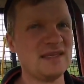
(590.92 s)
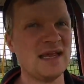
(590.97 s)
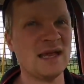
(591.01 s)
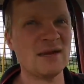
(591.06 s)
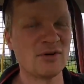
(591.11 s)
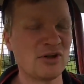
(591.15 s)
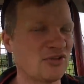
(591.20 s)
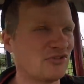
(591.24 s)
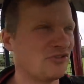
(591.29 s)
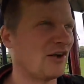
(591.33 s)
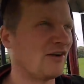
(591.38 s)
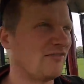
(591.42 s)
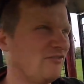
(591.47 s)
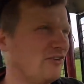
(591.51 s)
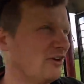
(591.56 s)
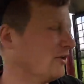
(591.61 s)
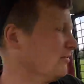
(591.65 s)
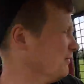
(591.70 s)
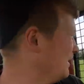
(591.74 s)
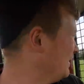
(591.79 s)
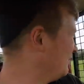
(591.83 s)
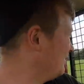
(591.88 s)
I'm going to stop
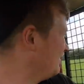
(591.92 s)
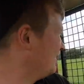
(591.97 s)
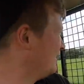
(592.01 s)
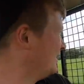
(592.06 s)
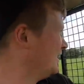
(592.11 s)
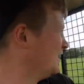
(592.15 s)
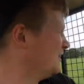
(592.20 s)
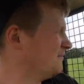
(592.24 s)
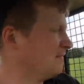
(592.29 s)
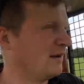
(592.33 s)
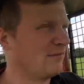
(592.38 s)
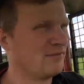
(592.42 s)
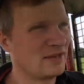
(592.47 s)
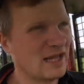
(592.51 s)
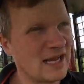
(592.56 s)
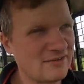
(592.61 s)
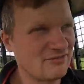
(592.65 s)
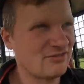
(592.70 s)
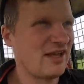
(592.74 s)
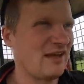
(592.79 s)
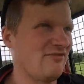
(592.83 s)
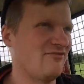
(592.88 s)
filming. I'm
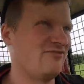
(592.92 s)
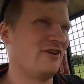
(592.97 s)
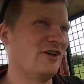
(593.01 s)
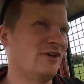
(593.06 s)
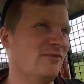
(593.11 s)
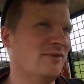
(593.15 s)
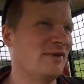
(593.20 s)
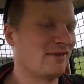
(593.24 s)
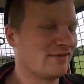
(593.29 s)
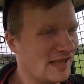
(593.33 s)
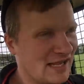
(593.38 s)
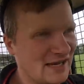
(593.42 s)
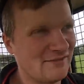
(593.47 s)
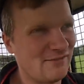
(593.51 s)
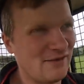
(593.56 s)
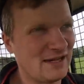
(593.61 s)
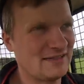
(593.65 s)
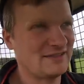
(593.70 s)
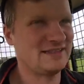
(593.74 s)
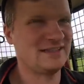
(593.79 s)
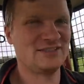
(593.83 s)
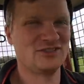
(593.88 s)
glad I've kept filming, I'm glad I'm
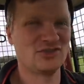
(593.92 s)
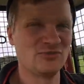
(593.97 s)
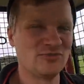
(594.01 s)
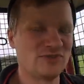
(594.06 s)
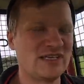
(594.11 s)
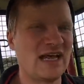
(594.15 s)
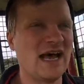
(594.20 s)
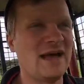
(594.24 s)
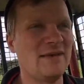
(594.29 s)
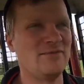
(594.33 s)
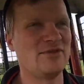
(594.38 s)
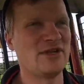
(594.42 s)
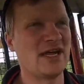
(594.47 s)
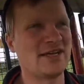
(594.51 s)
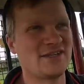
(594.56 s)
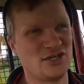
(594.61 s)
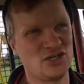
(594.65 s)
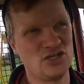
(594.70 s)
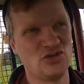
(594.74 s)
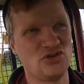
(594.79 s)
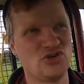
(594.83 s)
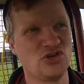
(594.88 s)
at it. Sometimes as
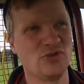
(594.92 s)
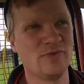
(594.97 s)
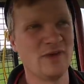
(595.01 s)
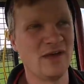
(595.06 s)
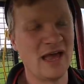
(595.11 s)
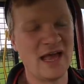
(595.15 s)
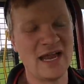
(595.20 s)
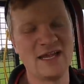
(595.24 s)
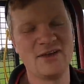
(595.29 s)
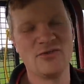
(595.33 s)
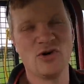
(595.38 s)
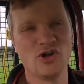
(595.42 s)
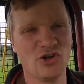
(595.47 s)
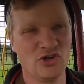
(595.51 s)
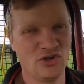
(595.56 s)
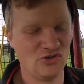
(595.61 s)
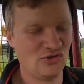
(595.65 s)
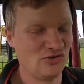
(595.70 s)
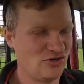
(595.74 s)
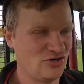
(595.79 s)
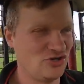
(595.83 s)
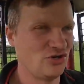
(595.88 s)
a YouTuber, anyone
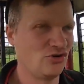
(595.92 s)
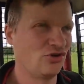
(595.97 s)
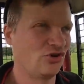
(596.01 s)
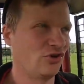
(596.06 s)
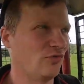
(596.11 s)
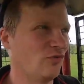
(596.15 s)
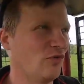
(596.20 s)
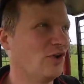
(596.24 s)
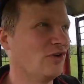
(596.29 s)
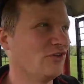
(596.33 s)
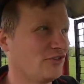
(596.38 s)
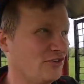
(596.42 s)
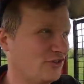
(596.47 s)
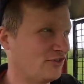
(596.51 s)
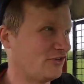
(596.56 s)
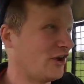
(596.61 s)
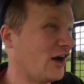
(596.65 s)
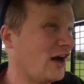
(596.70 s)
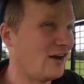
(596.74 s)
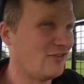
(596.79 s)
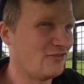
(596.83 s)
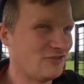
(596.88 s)
who's young and wants to
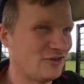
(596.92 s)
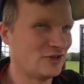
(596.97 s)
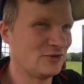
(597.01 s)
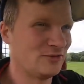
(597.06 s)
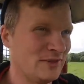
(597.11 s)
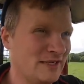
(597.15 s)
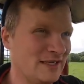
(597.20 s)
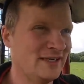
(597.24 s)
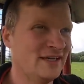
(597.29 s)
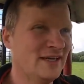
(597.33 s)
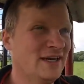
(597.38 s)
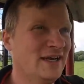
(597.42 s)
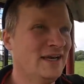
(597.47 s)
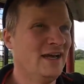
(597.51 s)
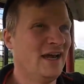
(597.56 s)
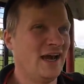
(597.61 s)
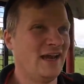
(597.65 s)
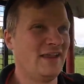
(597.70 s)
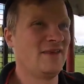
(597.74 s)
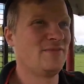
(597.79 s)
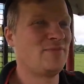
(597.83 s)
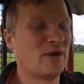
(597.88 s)
start filming
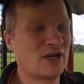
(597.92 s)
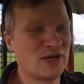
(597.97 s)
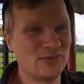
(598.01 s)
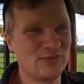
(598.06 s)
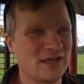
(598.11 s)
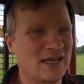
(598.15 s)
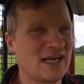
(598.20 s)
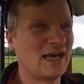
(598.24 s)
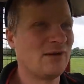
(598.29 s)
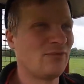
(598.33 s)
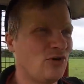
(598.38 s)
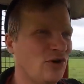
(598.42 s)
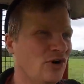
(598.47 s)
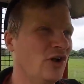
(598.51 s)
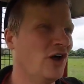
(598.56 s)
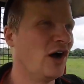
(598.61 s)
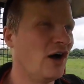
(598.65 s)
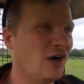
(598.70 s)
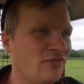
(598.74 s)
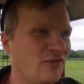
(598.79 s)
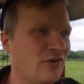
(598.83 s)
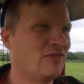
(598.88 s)
and they pick up the camera and
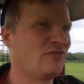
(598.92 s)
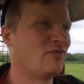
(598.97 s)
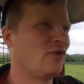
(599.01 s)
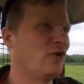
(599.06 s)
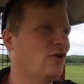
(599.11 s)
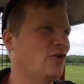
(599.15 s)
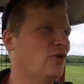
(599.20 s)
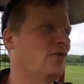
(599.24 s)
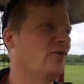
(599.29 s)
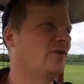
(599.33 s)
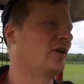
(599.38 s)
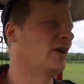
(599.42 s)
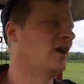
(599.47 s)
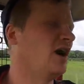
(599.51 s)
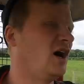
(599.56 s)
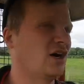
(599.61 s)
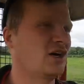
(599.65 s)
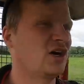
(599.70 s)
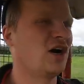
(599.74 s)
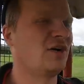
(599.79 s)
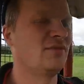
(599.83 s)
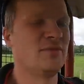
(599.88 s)
halfway through they think,
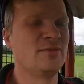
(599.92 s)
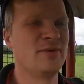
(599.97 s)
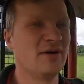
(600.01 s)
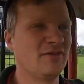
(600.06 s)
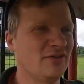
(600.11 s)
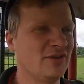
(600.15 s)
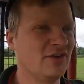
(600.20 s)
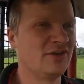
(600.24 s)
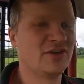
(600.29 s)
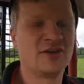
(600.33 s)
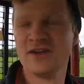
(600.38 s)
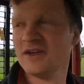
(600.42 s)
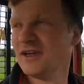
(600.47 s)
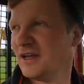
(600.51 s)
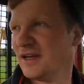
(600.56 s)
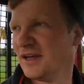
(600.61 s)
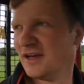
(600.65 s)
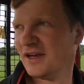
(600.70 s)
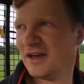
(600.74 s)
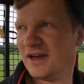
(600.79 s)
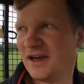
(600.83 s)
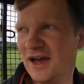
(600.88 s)
oh, I can't be bothered.
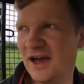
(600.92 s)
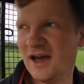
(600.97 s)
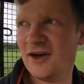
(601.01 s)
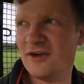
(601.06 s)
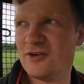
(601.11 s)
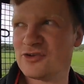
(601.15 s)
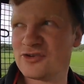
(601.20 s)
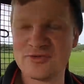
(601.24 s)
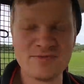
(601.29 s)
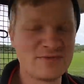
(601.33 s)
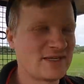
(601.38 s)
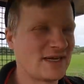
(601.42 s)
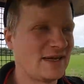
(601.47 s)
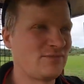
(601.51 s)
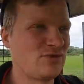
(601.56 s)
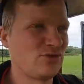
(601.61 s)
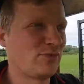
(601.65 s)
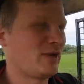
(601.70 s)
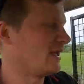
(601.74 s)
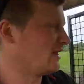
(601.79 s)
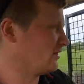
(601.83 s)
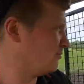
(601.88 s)
Sometimes
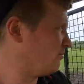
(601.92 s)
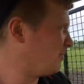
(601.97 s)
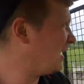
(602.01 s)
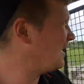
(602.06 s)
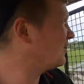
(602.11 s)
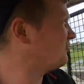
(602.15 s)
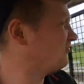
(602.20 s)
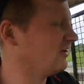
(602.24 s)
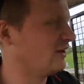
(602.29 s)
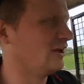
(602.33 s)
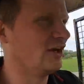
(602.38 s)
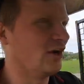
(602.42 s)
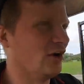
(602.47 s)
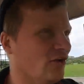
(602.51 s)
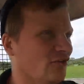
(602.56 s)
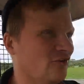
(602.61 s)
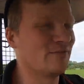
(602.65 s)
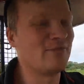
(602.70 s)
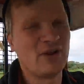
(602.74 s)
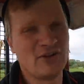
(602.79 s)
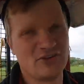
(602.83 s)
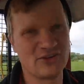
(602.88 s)
you make your best
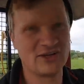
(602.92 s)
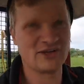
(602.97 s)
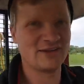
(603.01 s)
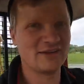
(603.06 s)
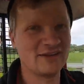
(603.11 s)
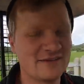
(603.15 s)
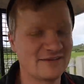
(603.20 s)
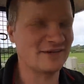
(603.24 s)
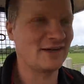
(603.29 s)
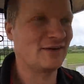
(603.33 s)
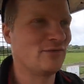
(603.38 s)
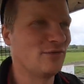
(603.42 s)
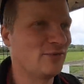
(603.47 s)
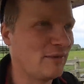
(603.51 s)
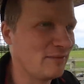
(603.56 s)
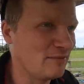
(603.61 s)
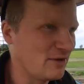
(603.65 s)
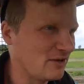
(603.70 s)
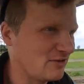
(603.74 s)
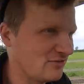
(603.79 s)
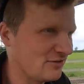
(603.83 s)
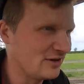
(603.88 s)
videos, I'm not saying this is going to be my
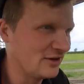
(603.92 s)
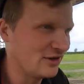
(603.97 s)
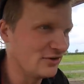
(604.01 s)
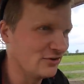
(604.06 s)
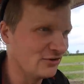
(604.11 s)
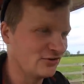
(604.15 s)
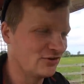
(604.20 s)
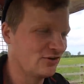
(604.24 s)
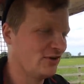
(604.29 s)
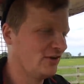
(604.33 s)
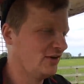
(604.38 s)
best videos,